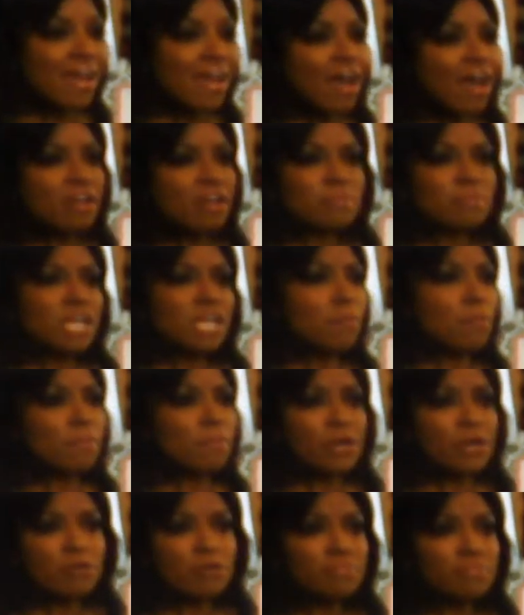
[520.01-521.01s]
how to become a
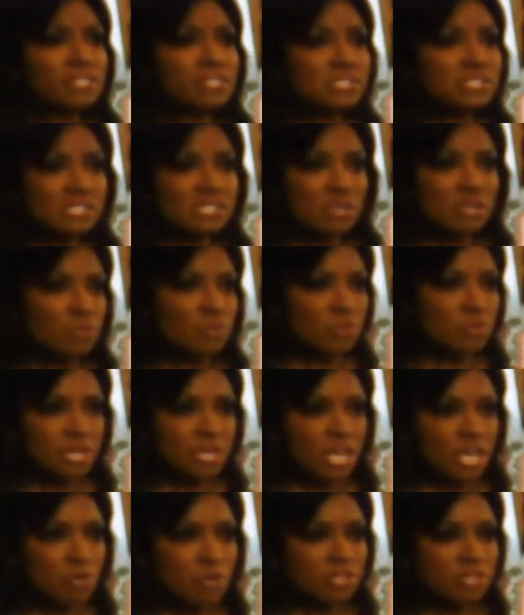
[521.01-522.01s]
better business
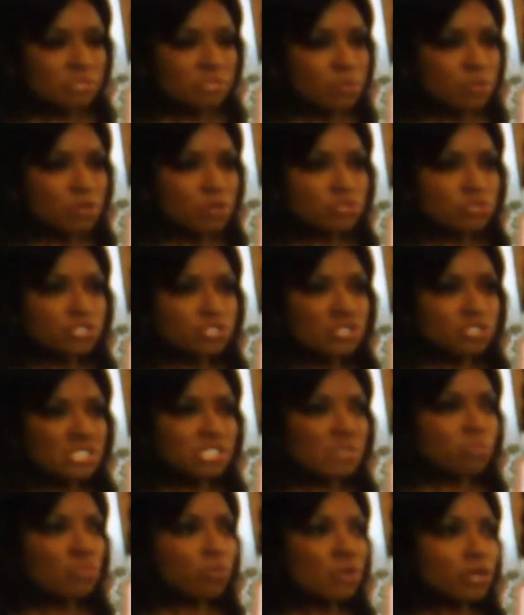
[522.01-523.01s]
communicator as opposed to
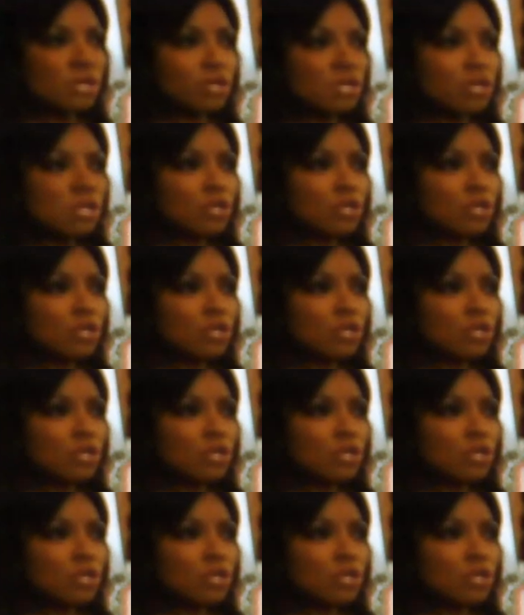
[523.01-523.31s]
someone